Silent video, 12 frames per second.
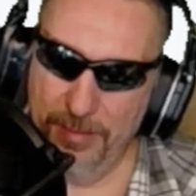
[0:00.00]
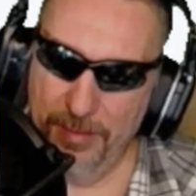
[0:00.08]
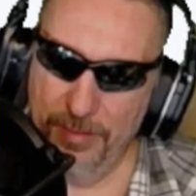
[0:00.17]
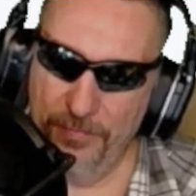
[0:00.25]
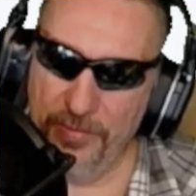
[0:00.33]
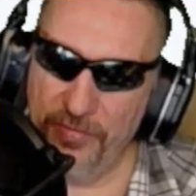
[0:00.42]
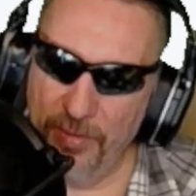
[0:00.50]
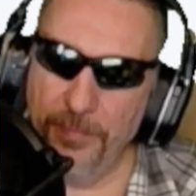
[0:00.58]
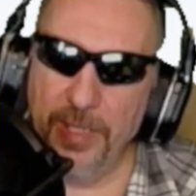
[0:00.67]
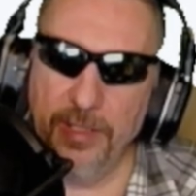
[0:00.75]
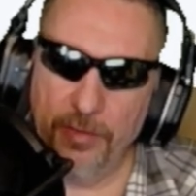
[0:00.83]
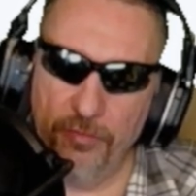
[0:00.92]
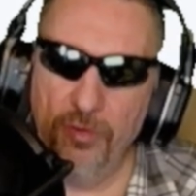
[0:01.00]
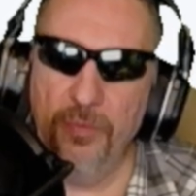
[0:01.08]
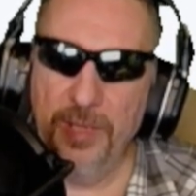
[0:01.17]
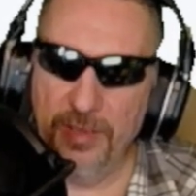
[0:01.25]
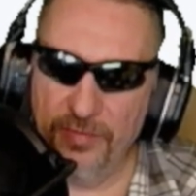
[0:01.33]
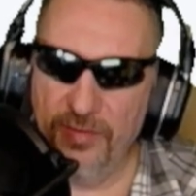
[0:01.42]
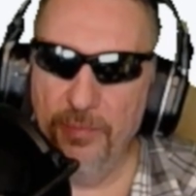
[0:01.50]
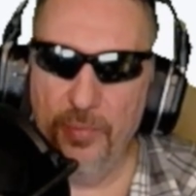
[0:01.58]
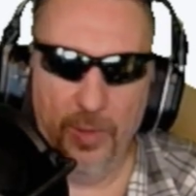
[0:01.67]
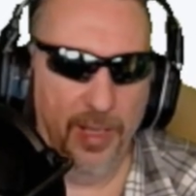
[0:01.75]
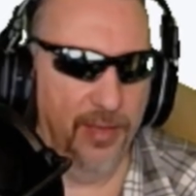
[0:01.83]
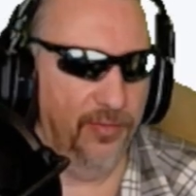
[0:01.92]
For something that should be as
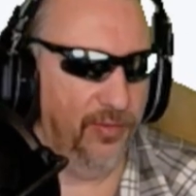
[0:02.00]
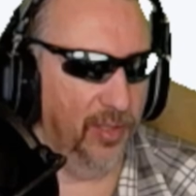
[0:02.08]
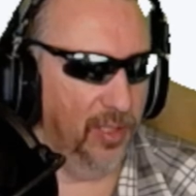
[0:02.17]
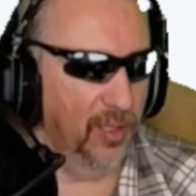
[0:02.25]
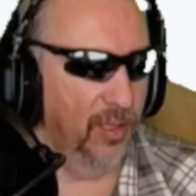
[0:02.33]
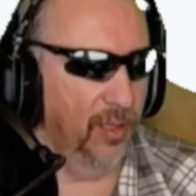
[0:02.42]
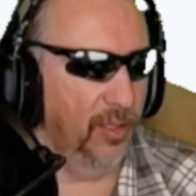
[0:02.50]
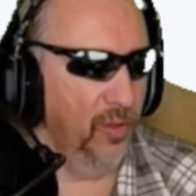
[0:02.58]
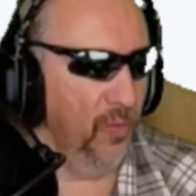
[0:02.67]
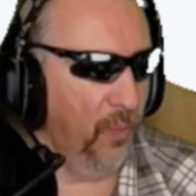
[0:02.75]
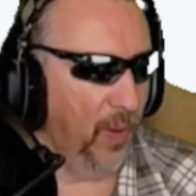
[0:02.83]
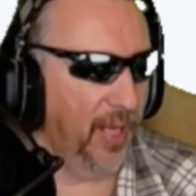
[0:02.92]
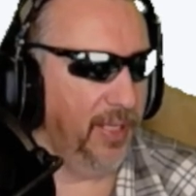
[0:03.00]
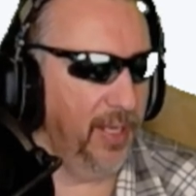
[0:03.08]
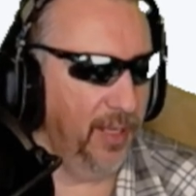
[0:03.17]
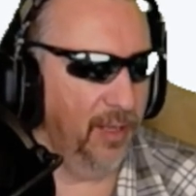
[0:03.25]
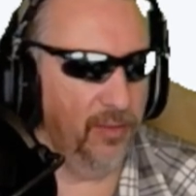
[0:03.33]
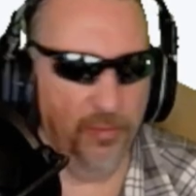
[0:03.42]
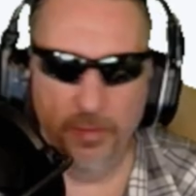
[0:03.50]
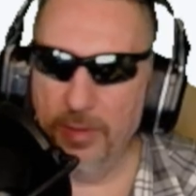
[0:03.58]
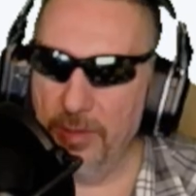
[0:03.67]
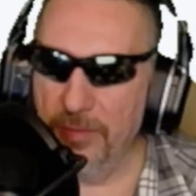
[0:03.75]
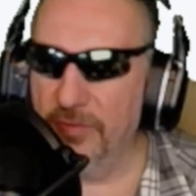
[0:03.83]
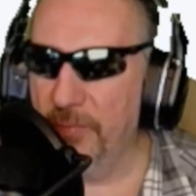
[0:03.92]
simple as you plugging it into
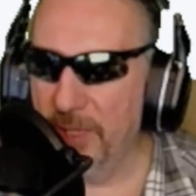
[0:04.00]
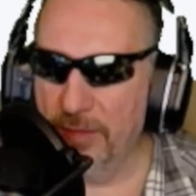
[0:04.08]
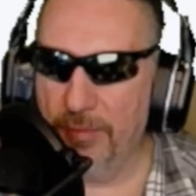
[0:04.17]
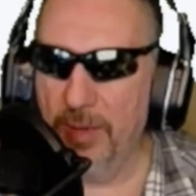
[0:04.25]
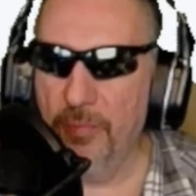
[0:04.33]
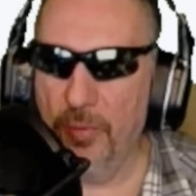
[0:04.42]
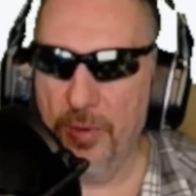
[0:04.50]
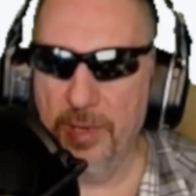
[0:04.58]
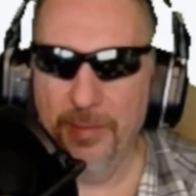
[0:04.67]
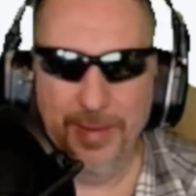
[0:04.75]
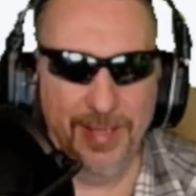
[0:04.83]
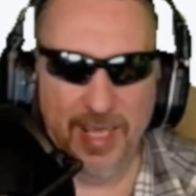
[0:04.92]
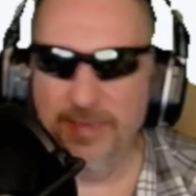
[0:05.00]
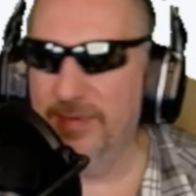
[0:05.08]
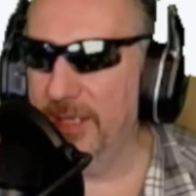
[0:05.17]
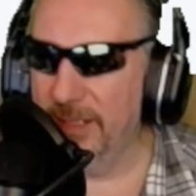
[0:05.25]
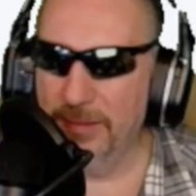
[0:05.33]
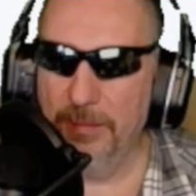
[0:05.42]
the USB 3.0 and that's it.